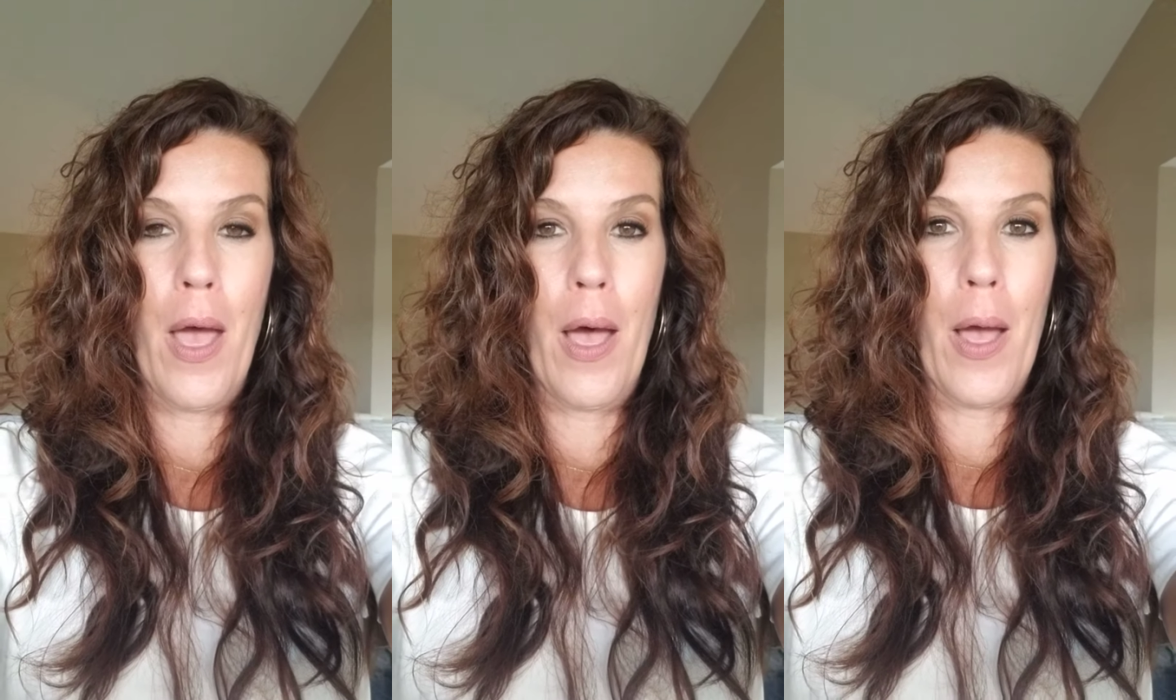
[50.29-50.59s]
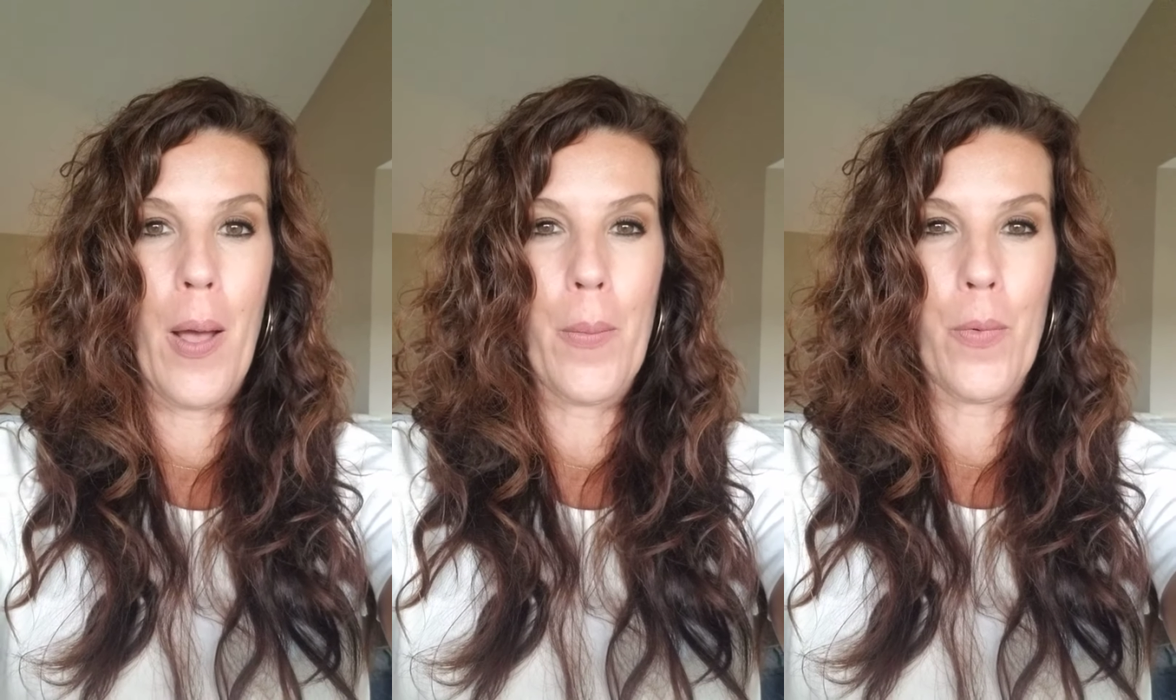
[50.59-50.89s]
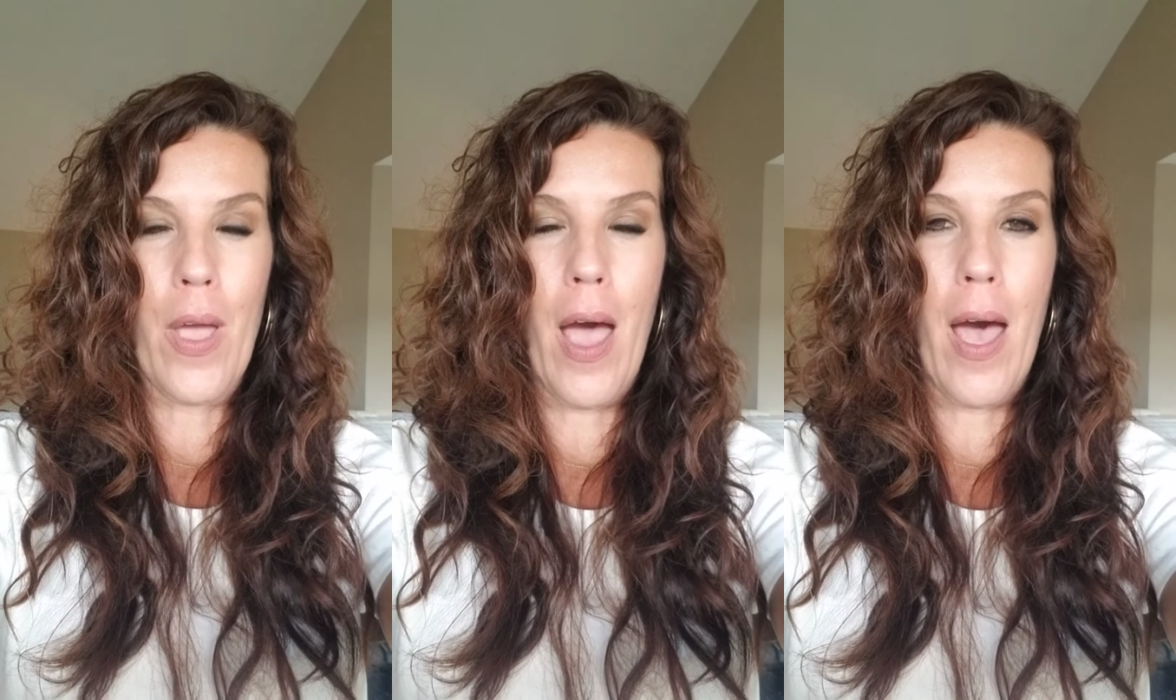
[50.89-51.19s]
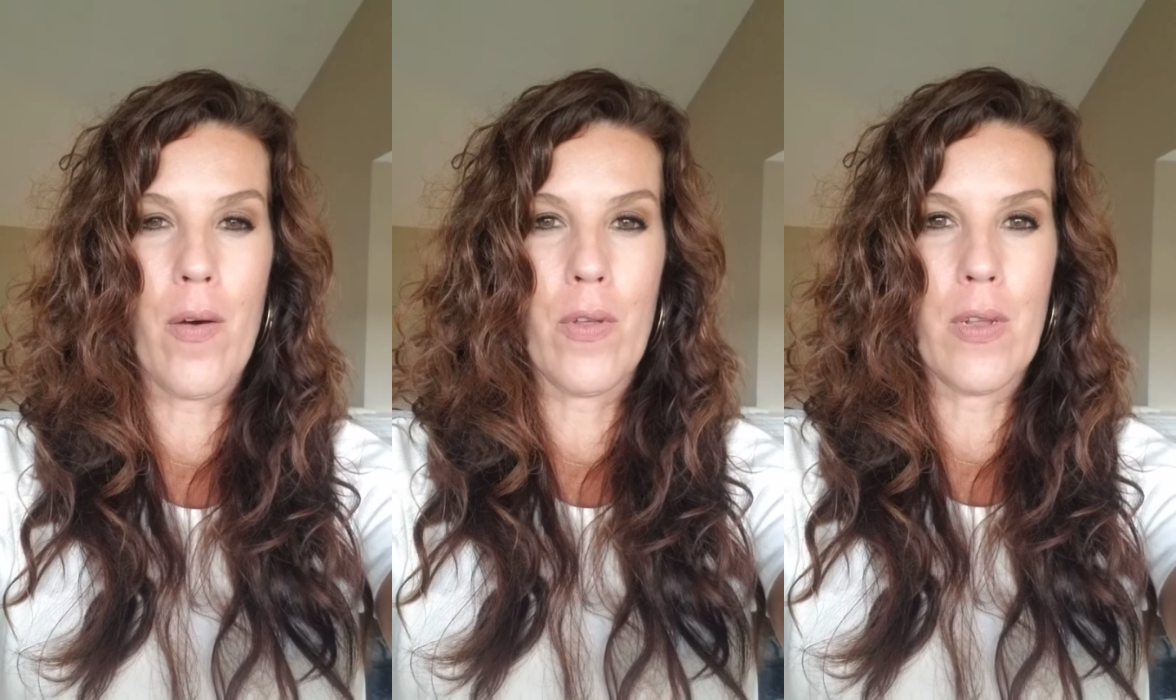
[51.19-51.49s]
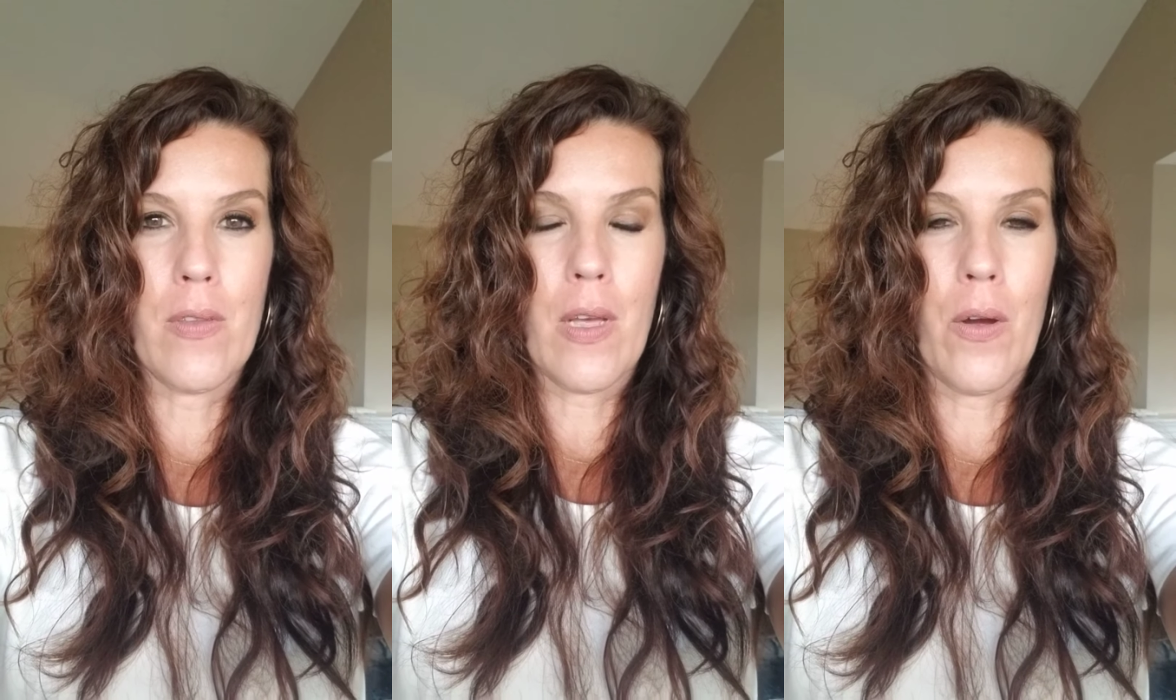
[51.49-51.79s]
We have in
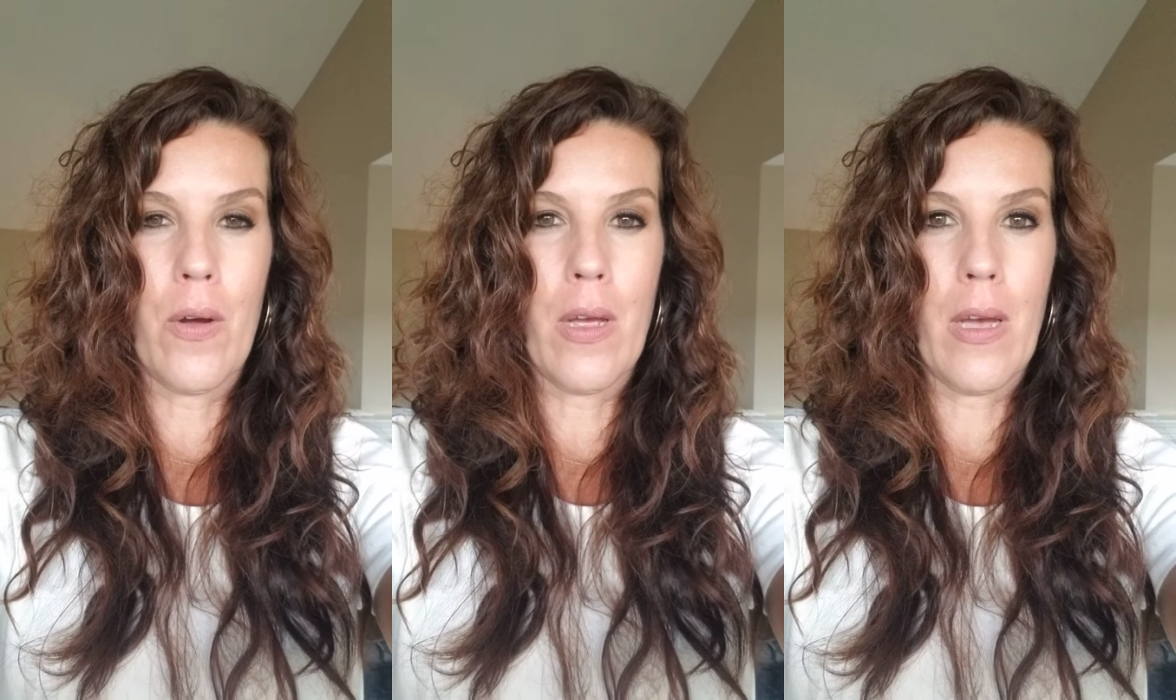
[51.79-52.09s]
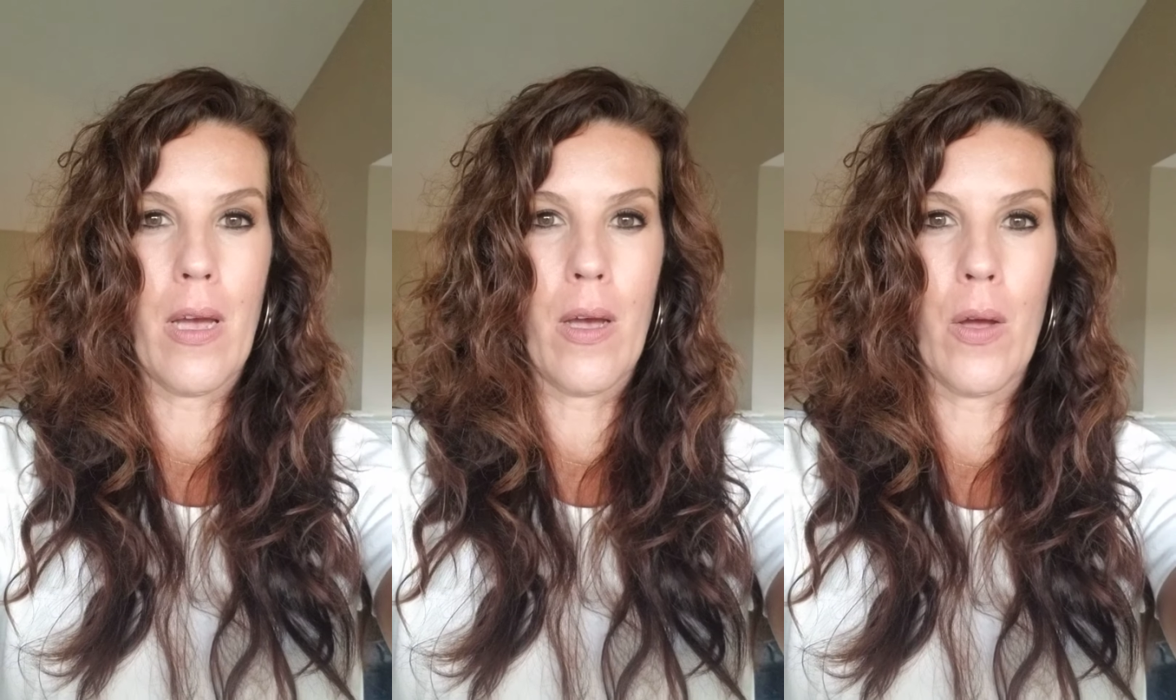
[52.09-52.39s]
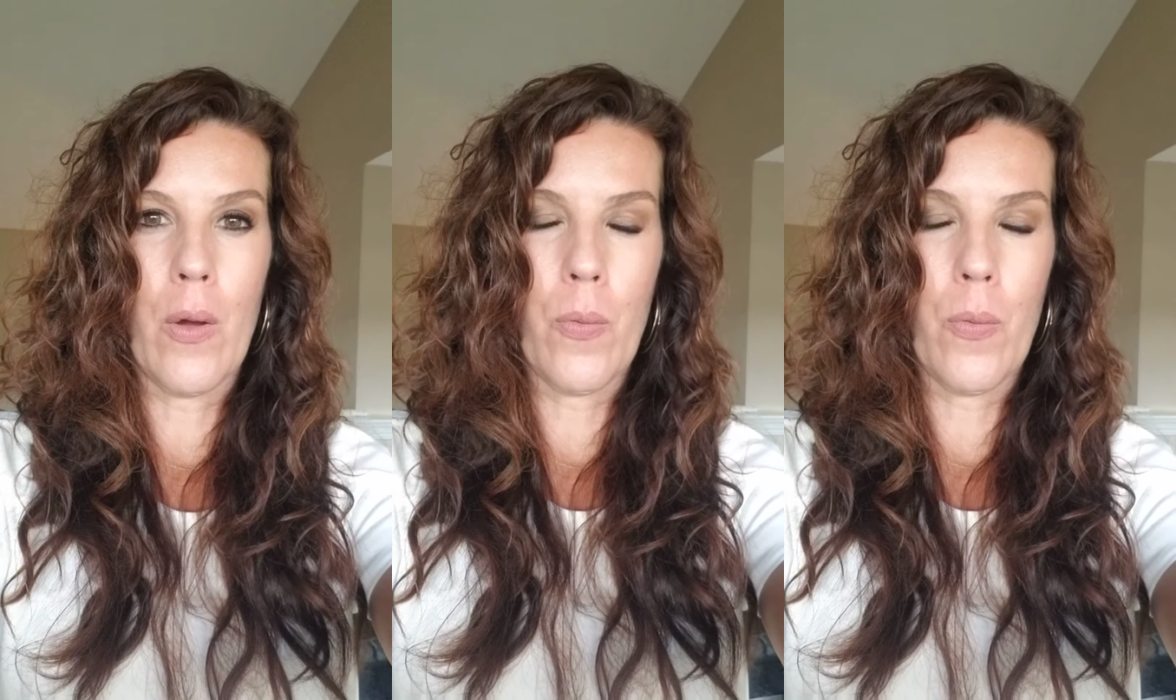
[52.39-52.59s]
this area